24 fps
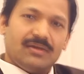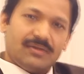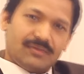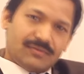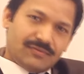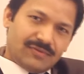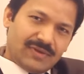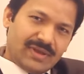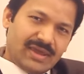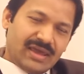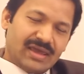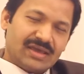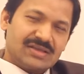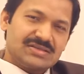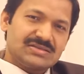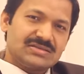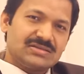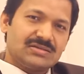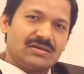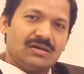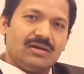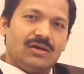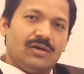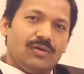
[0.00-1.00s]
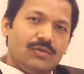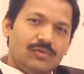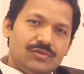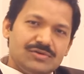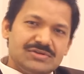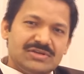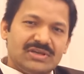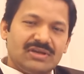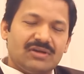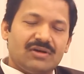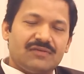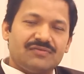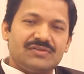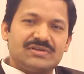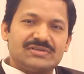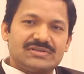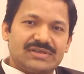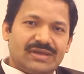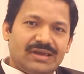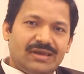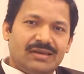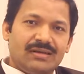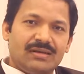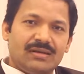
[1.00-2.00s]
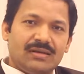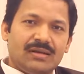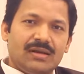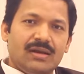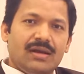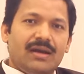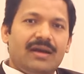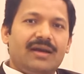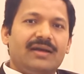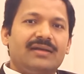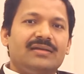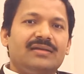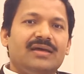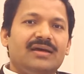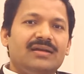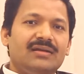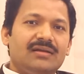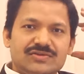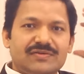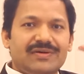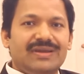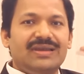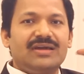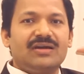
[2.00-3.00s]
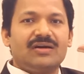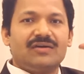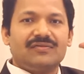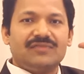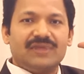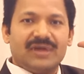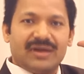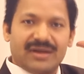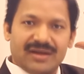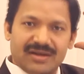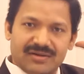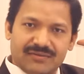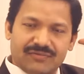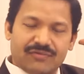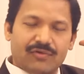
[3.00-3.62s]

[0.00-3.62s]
flakes, oozing of the skin and then swelling of the head,